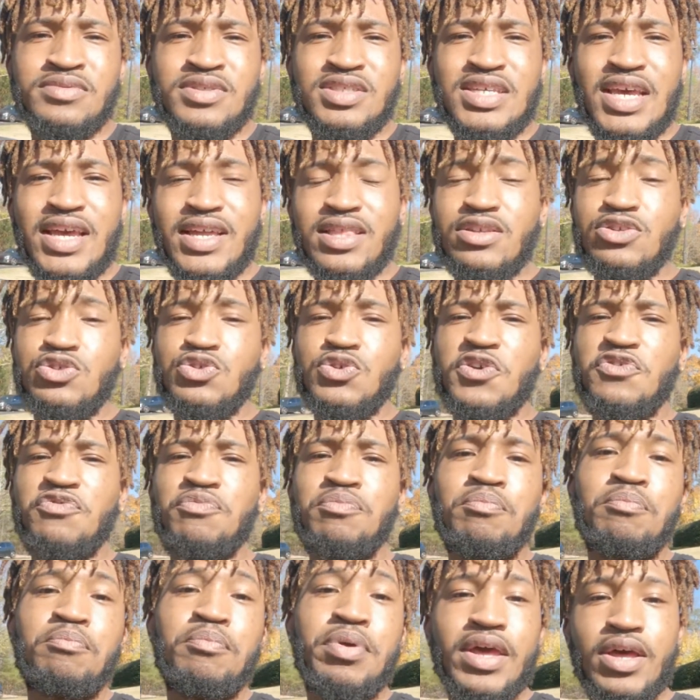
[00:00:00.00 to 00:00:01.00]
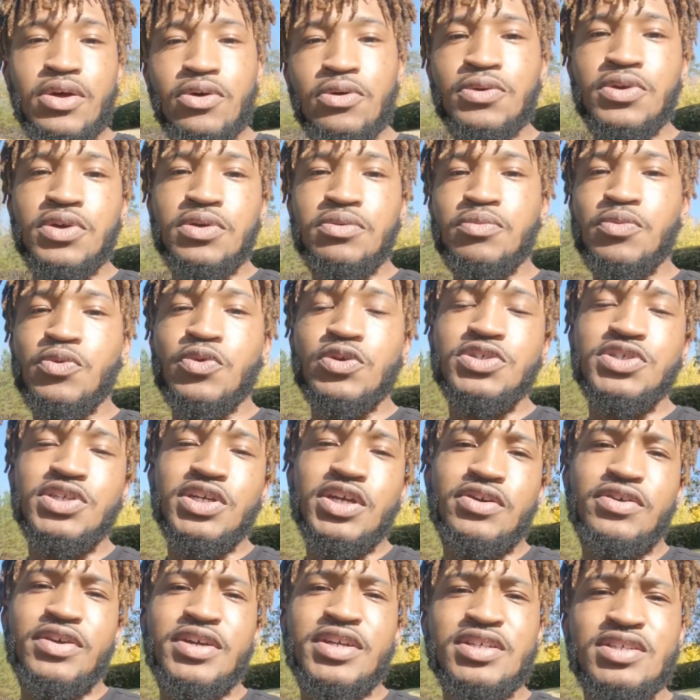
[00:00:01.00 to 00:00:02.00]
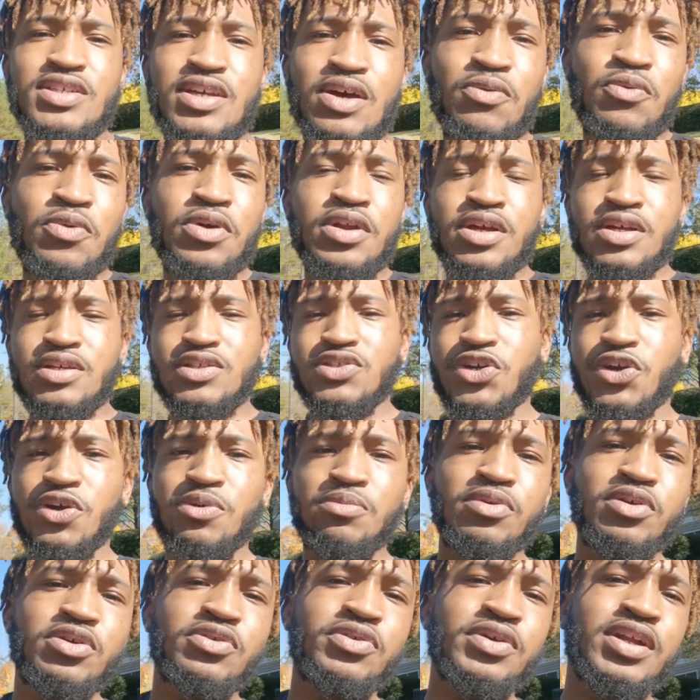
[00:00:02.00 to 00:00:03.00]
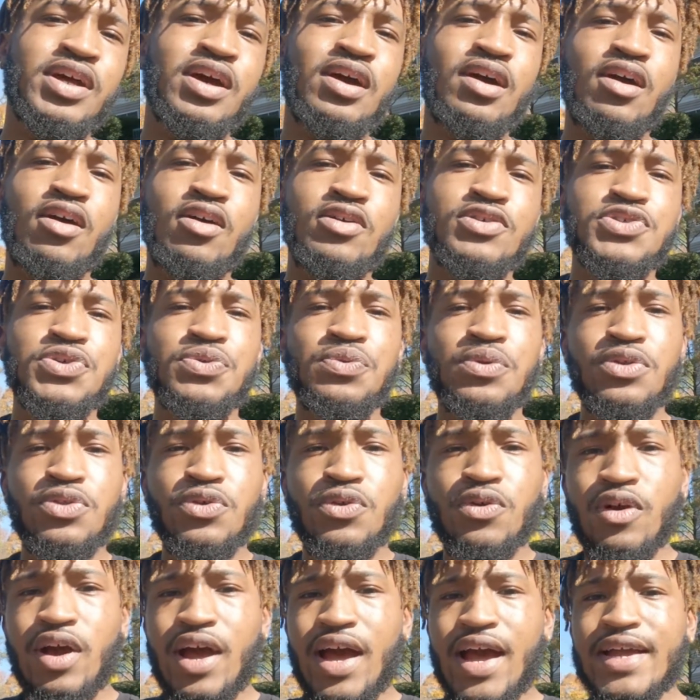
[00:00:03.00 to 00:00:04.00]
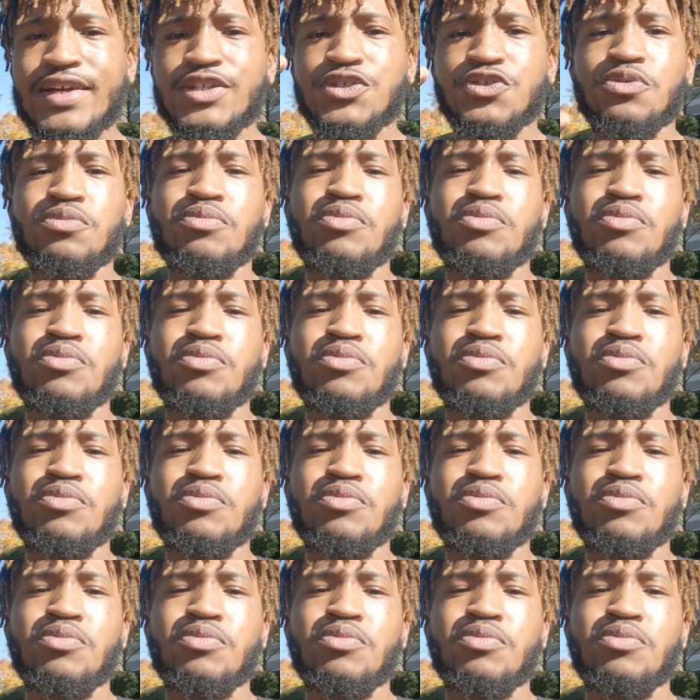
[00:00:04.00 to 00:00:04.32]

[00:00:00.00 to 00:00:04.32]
take the drift build more serious. I want to turbo it. I also want to throw a hydro